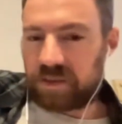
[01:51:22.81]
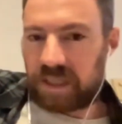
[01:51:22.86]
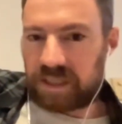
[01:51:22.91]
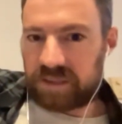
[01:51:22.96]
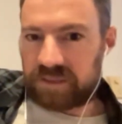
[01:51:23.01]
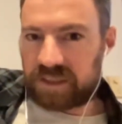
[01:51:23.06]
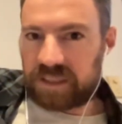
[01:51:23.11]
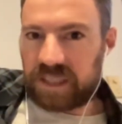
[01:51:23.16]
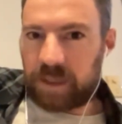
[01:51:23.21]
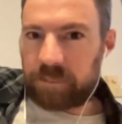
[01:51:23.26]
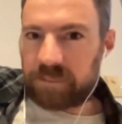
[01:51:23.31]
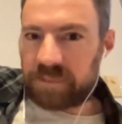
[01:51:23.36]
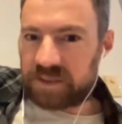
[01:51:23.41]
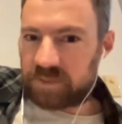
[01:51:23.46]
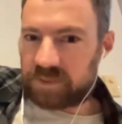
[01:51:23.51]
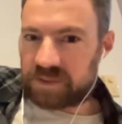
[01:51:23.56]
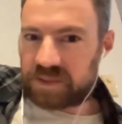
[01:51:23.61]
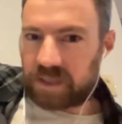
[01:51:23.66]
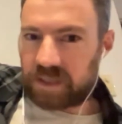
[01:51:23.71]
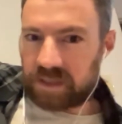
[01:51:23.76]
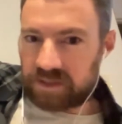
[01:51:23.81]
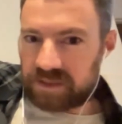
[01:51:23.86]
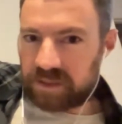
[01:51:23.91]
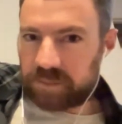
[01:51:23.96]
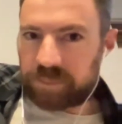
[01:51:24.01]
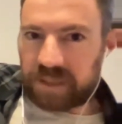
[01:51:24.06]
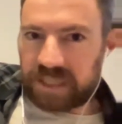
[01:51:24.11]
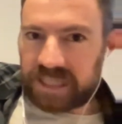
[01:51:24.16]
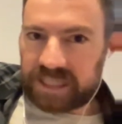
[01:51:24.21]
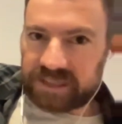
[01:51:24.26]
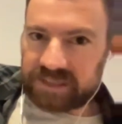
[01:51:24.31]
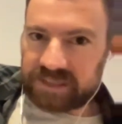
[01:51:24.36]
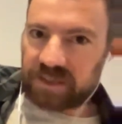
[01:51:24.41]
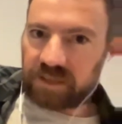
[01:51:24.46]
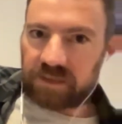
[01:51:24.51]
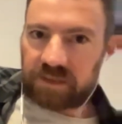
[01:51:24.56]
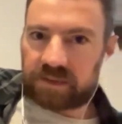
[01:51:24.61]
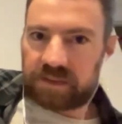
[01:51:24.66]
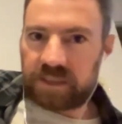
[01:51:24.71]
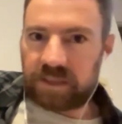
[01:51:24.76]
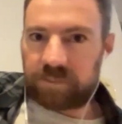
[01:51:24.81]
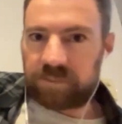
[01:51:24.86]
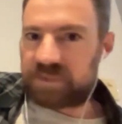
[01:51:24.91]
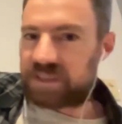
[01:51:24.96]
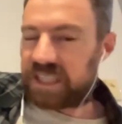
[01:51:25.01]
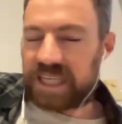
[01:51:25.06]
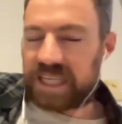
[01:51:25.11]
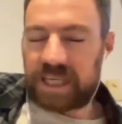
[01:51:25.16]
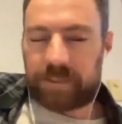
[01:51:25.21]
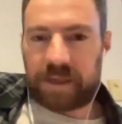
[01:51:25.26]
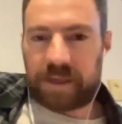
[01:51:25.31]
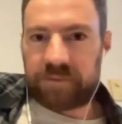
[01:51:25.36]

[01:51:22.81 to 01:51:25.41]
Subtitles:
Like the numbers were solid, the brand solid, the team,